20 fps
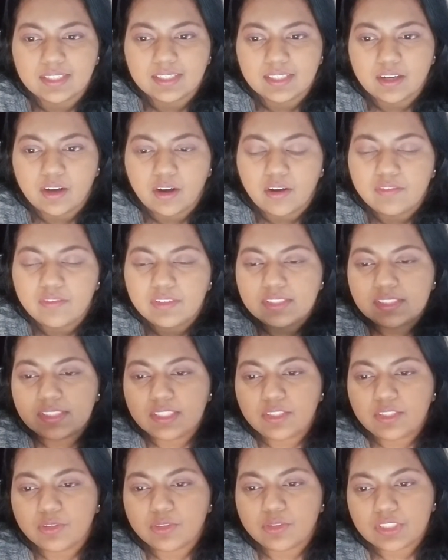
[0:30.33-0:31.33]

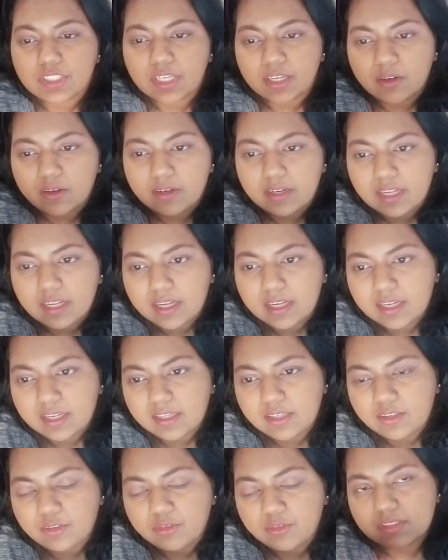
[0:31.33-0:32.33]
obviously you can check online
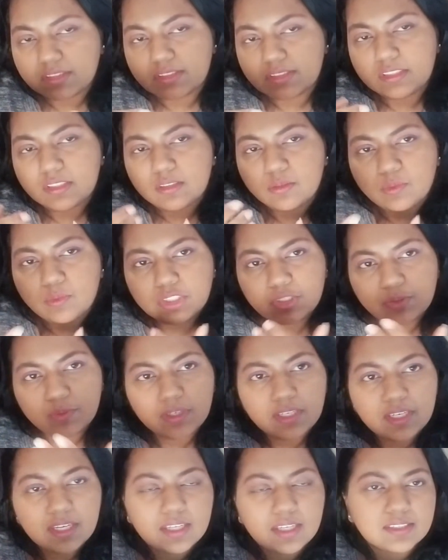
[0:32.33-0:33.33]
and you can see which
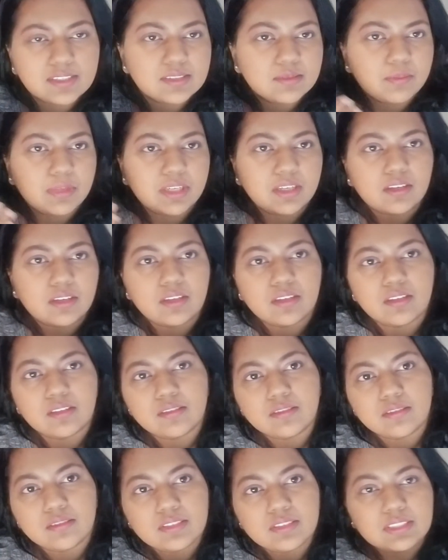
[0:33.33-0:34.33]
one has better
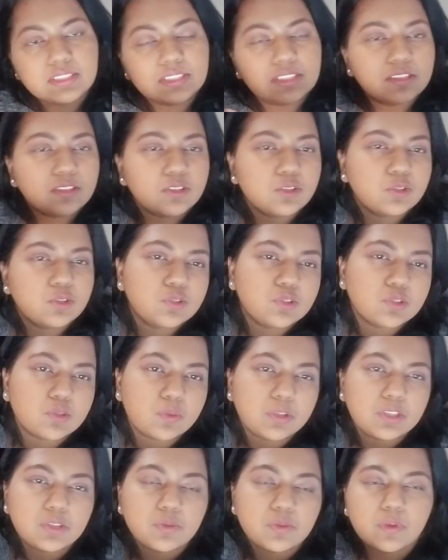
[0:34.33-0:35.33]
deals or
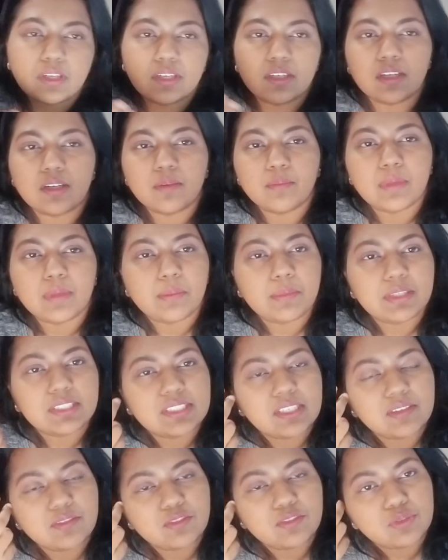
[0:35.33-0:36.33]
which one maybe
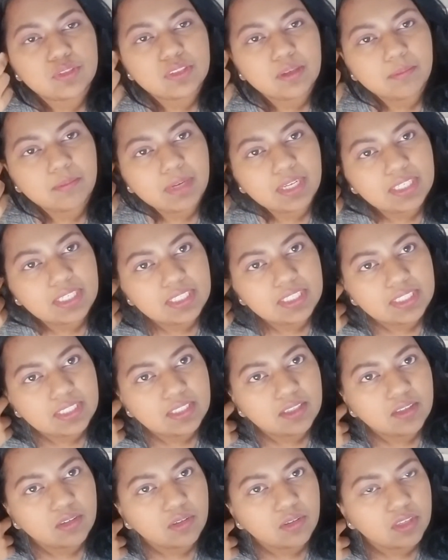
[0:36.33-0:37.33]
saves you some
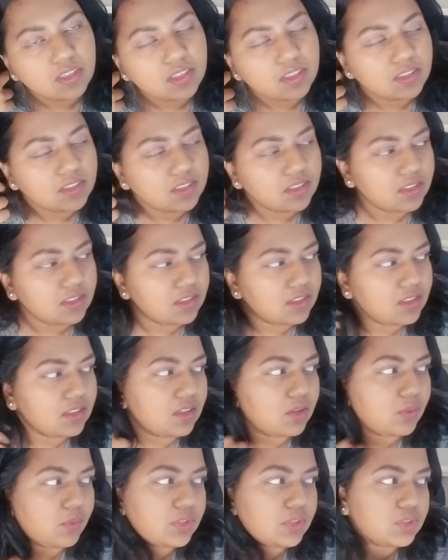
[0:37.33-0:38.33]
money or
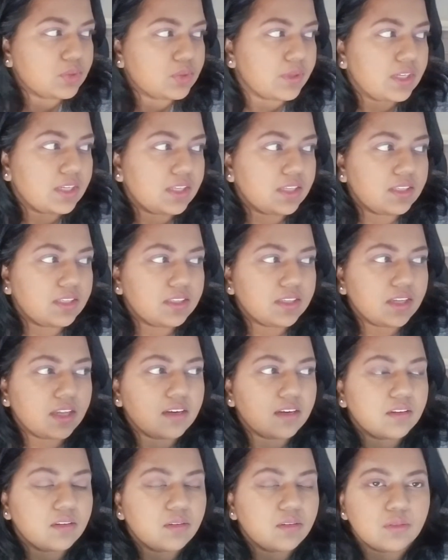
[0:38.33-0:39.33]
which one, I
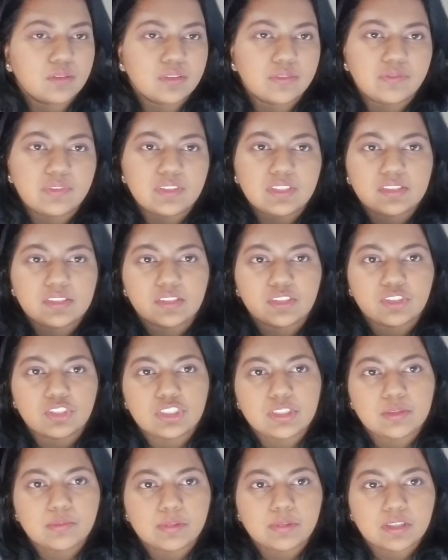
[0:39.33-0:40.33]
don't know, the fees are
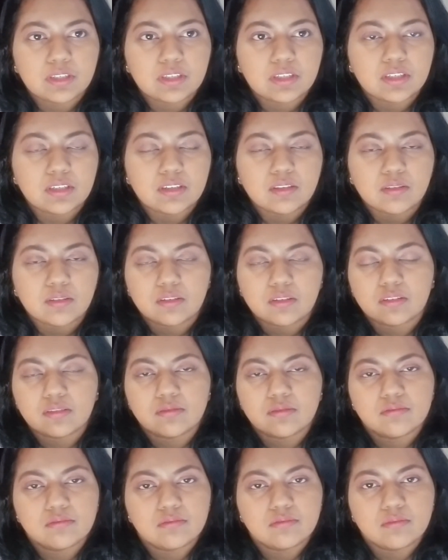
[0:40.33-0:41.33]
cheaper
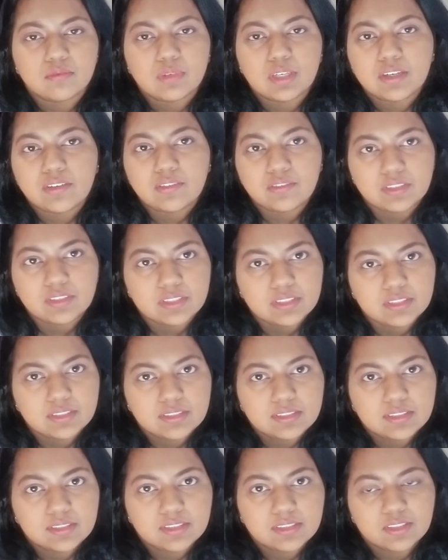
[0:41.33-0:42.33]
or whatever.
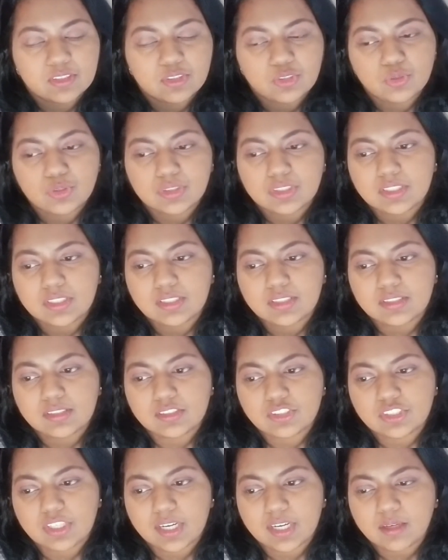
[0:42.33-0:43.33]
You
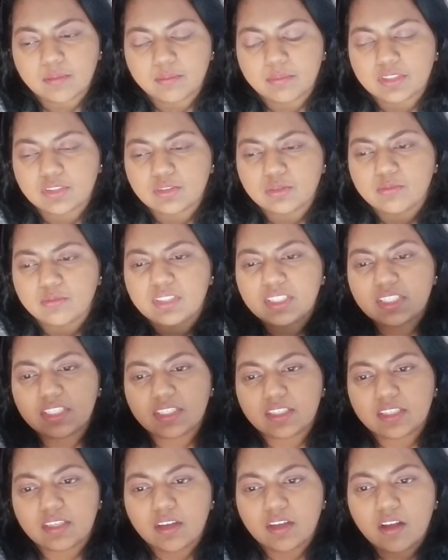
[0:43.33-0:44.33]
can check, but to
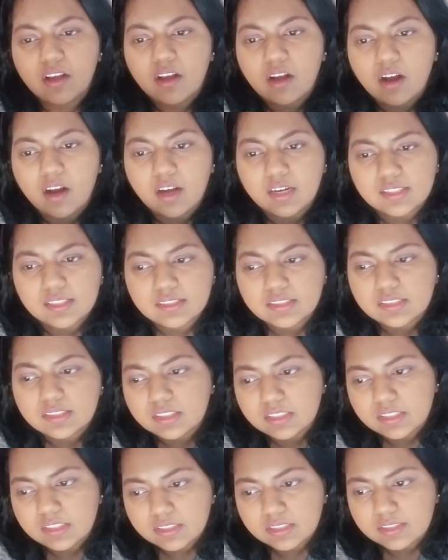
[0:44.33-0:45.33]
me,
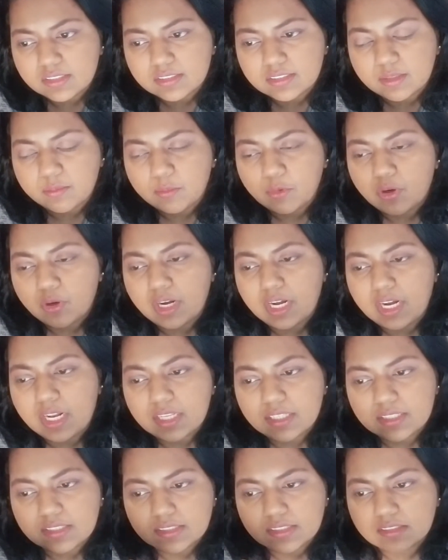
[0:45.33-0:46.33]
honestly, they more or
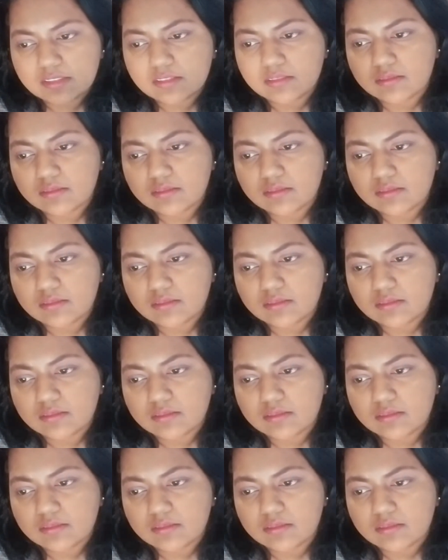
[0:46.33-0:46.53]
less